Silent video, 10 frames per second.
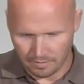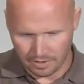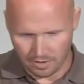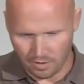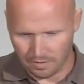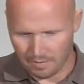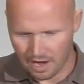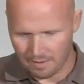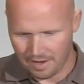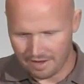gonna go on the
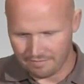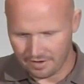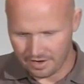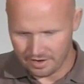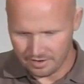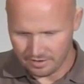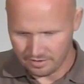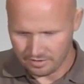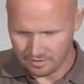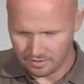bottom half there.
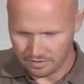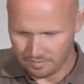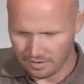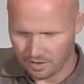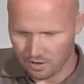I'm gonna